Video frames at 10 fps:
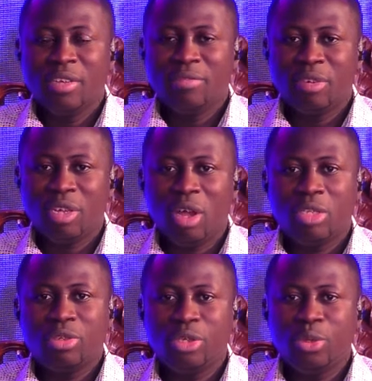for God
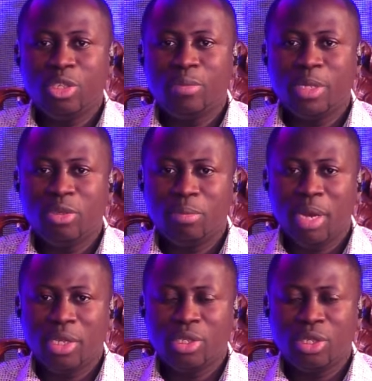to use me to
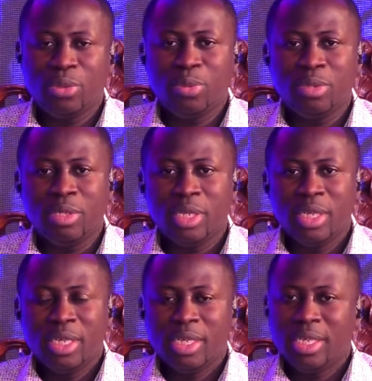bless you
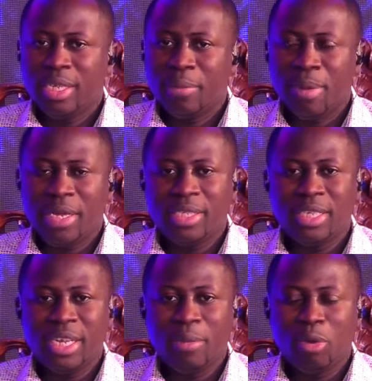in the mighty
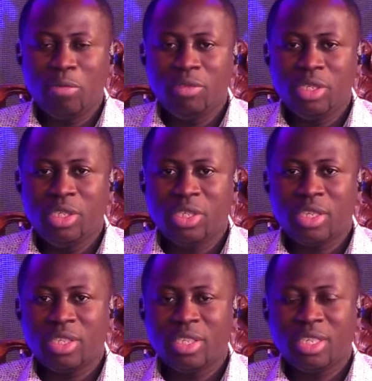name of
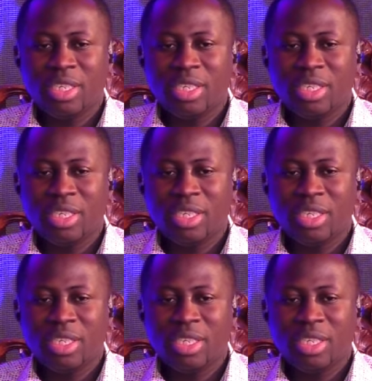Jesus.